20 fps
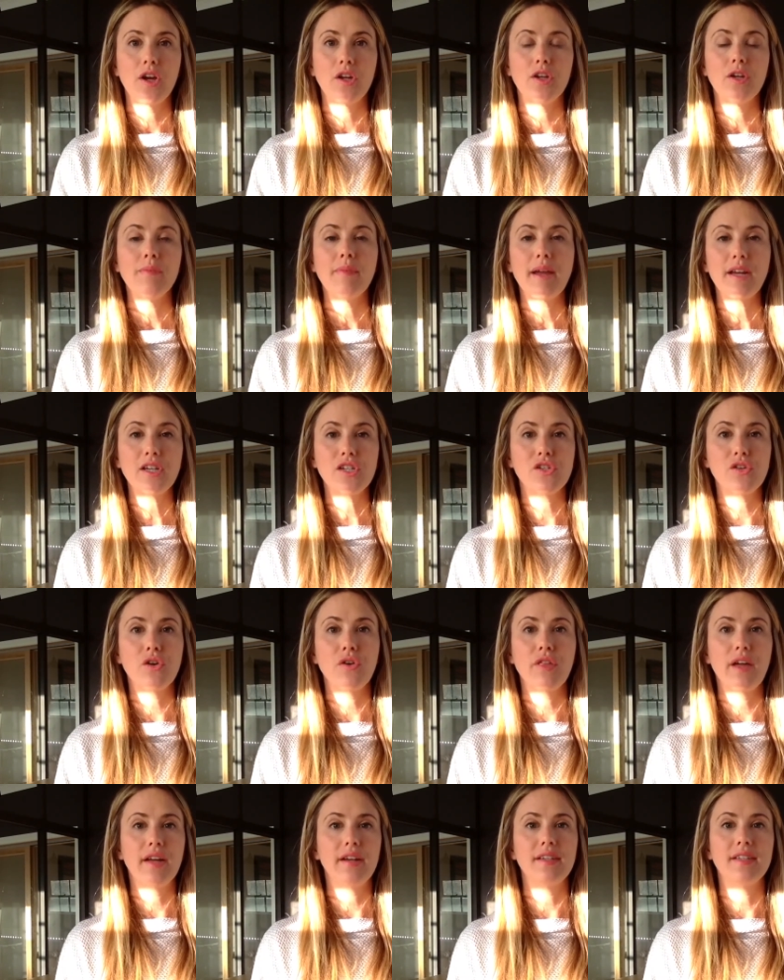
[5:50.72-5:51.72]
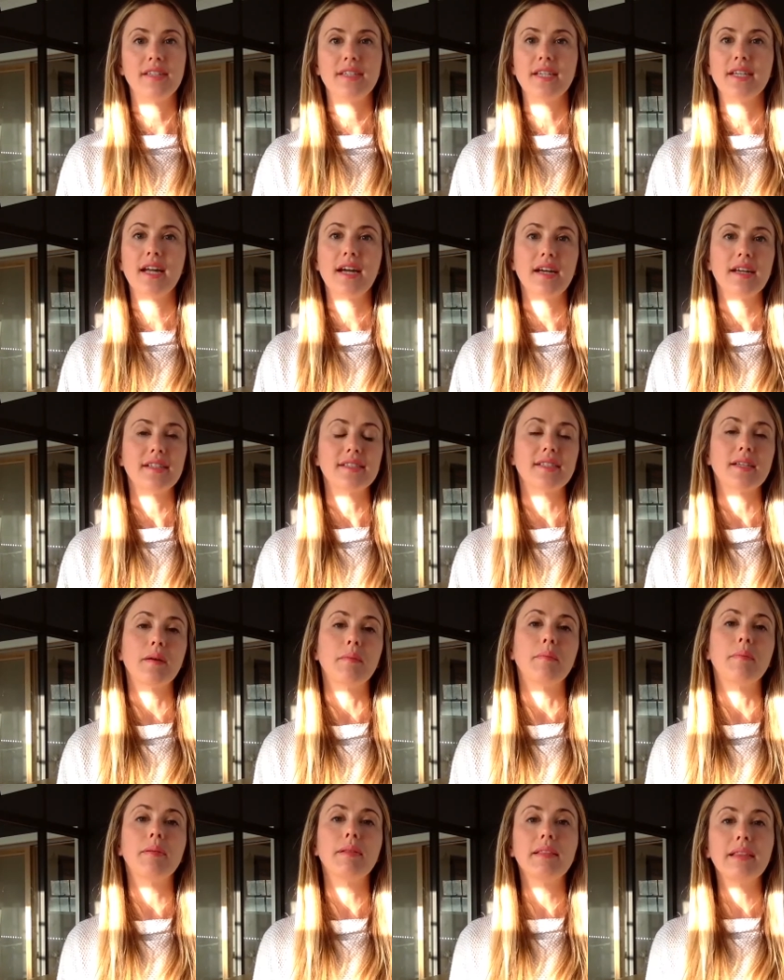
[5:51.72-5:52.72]
you make sure that dinner is
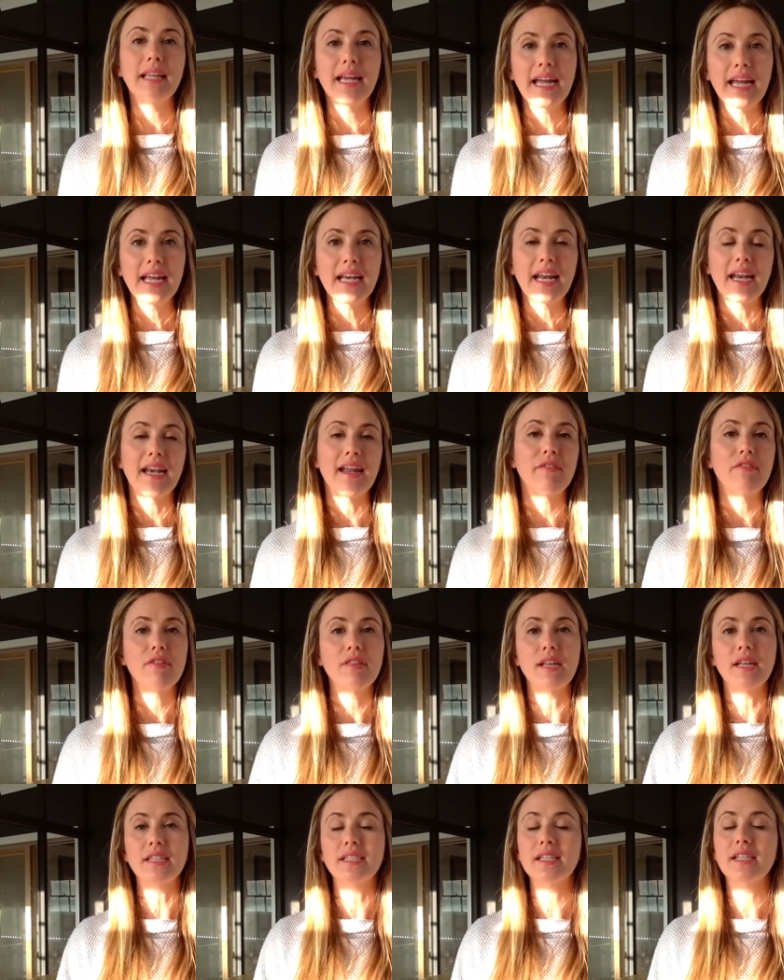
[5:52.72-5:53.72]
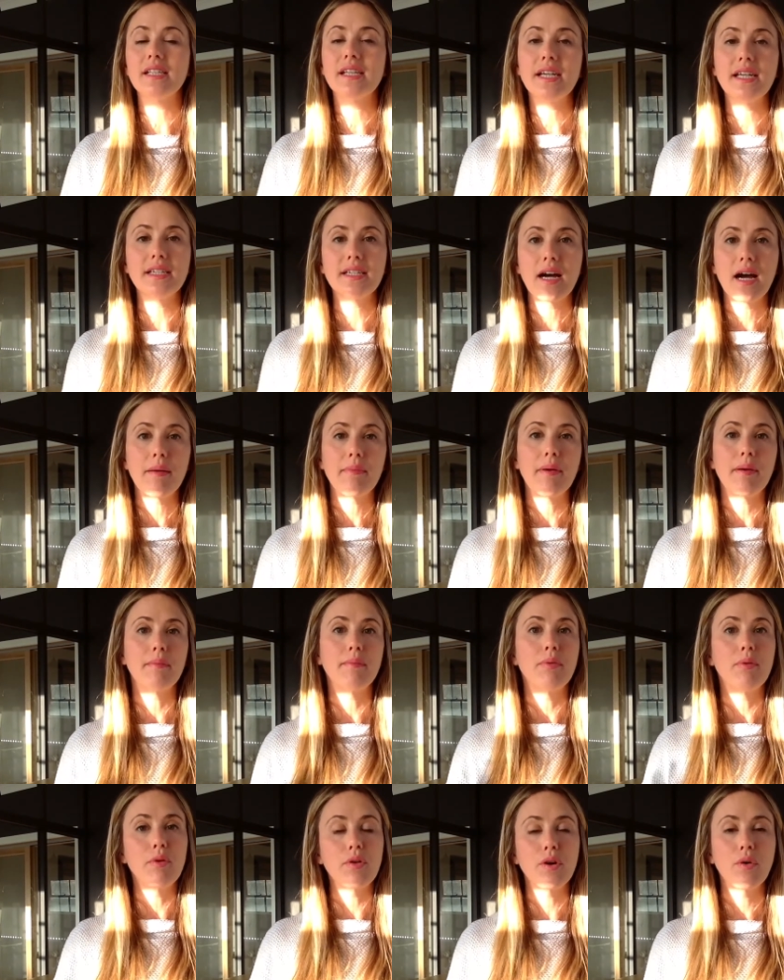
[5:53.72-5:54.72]
complete and everything's cleaned up and
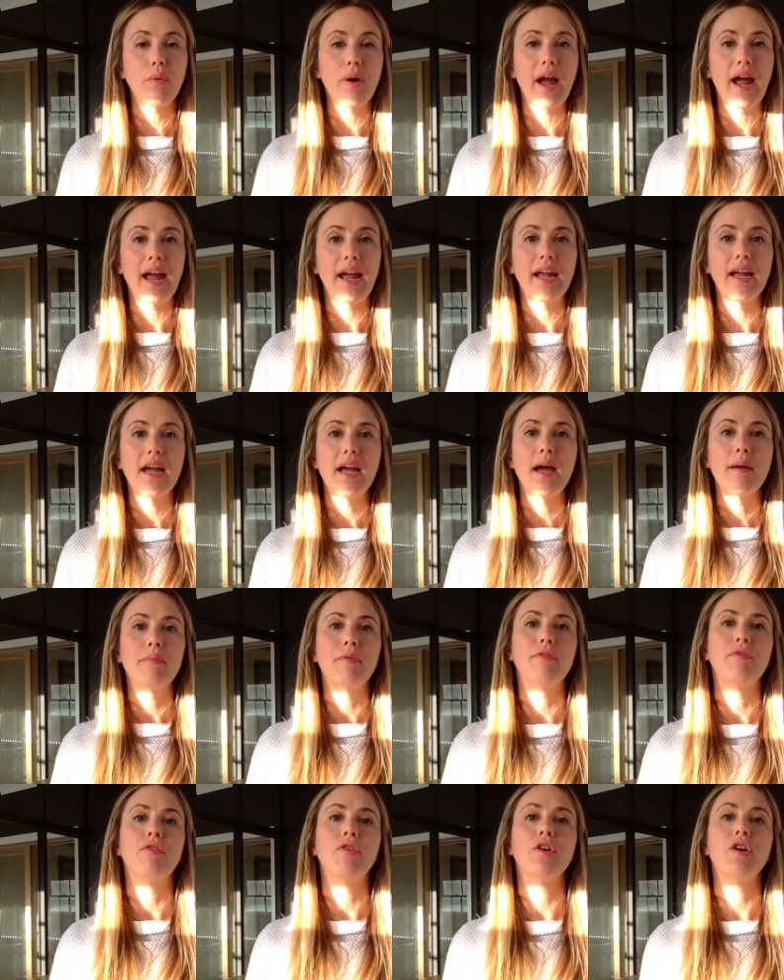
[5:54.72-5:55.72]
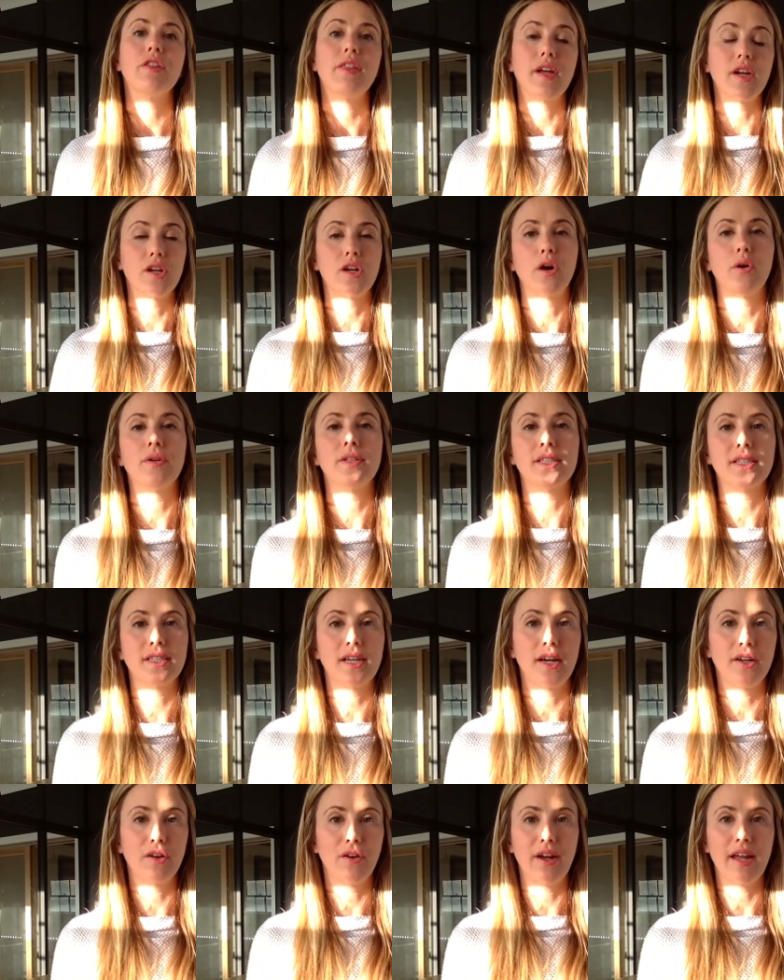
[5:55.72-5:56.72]
put away before you then go and start
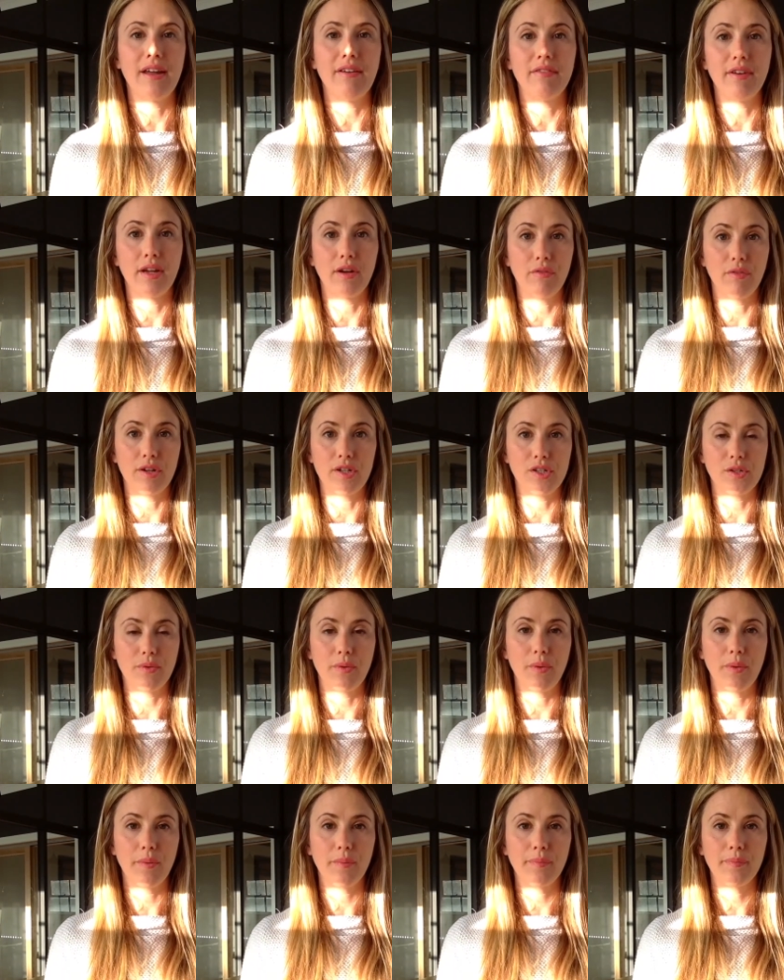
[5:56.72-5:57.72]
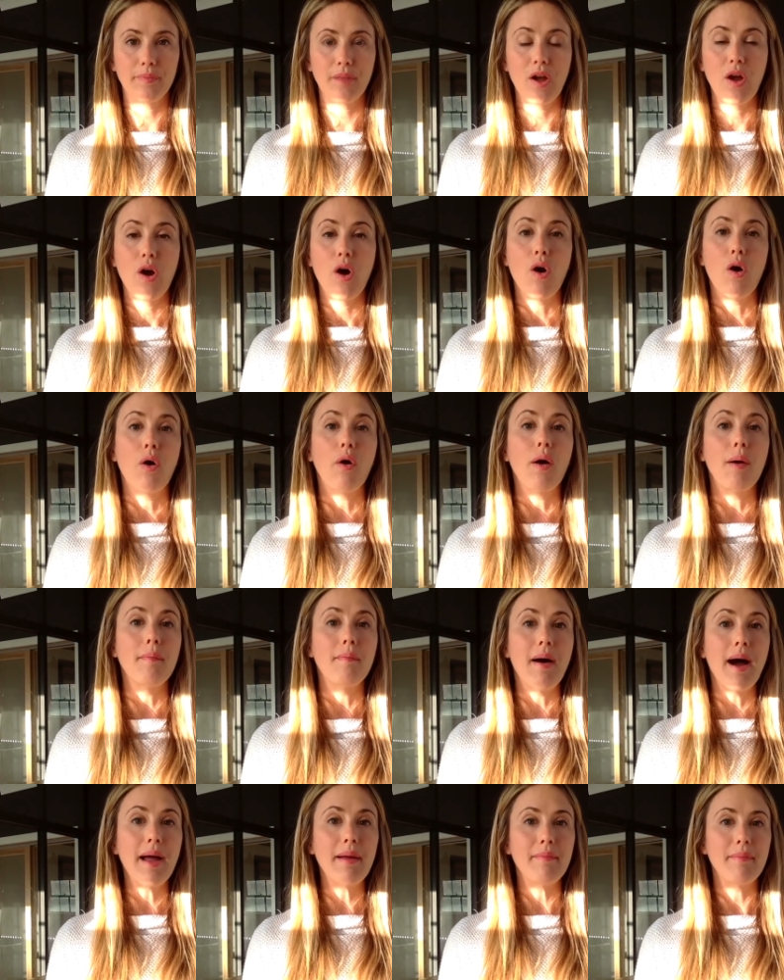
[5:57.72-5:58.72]
your evening ritual. Or it
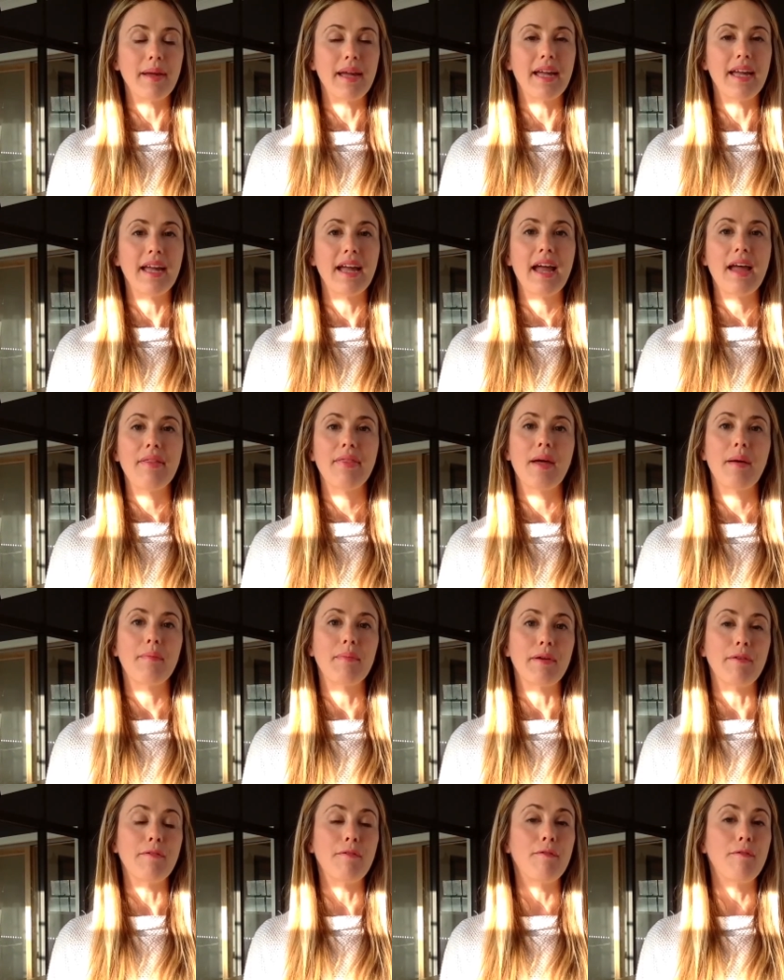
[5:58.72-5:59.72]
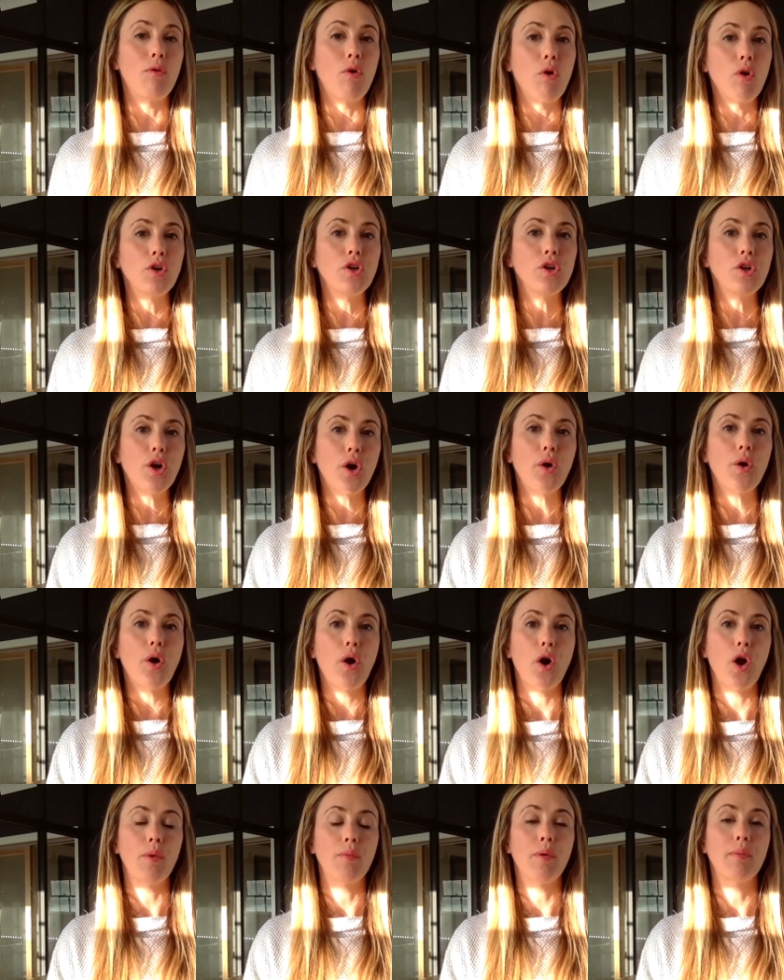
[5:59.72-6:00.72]
might be that before you go
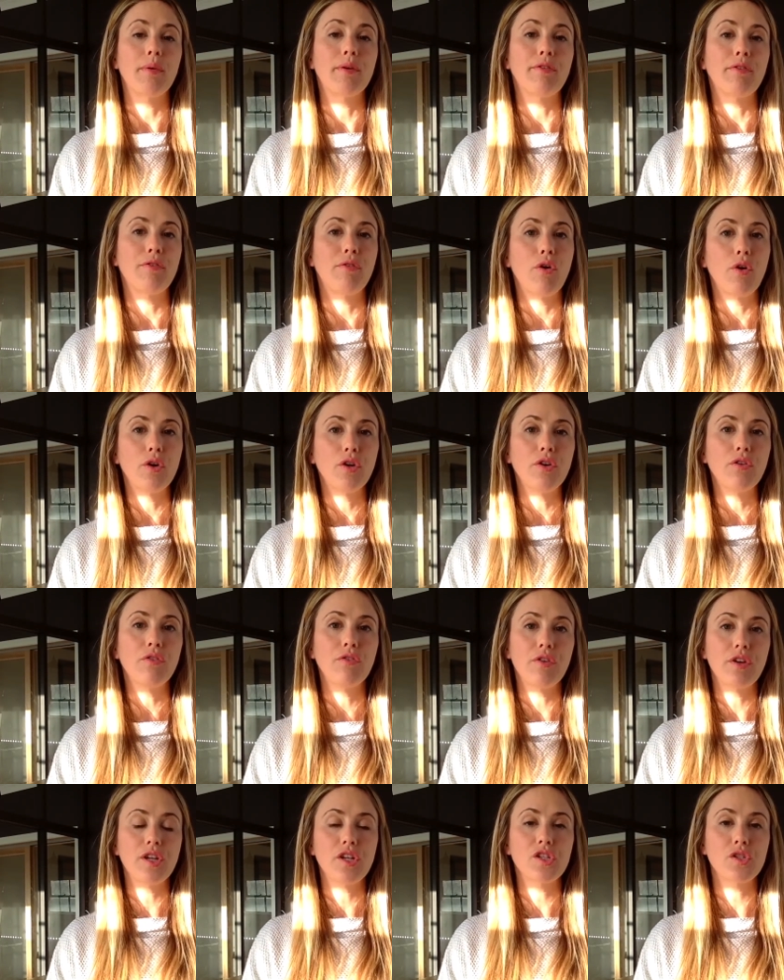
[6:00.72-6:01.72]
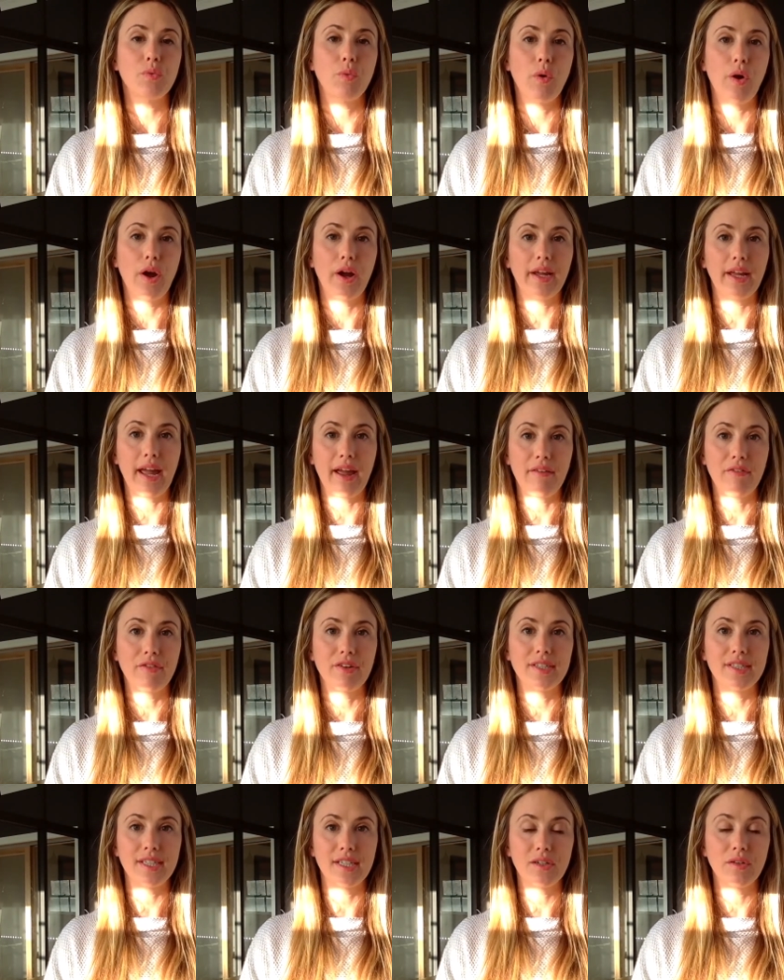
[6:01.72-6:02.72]
home or before you finish work every
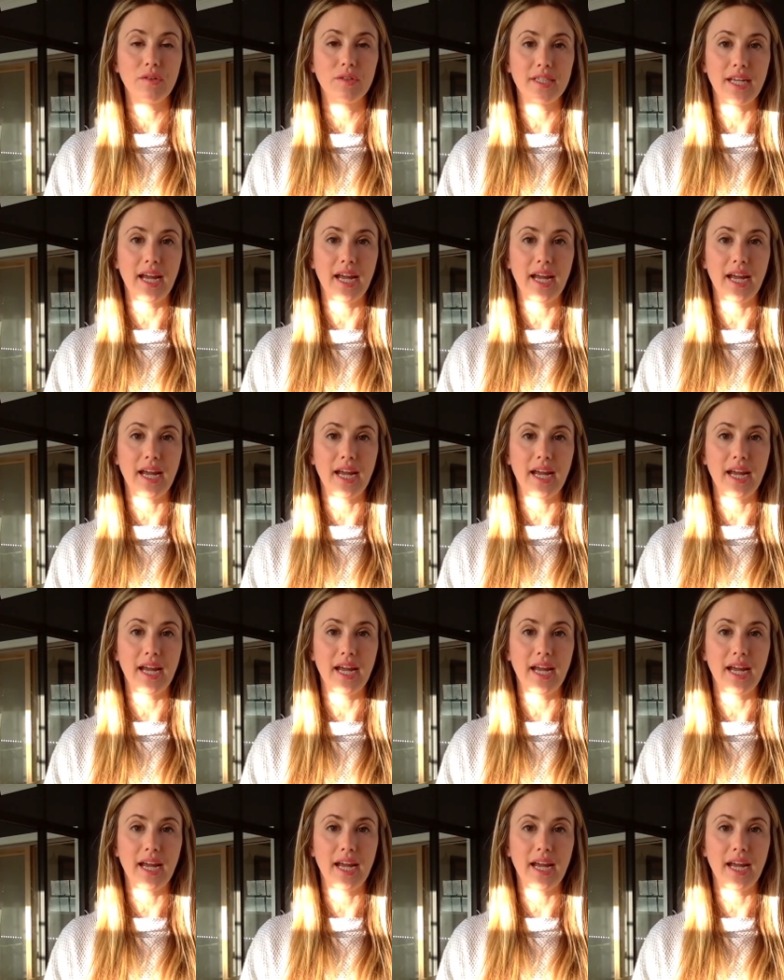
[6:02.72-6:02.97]
single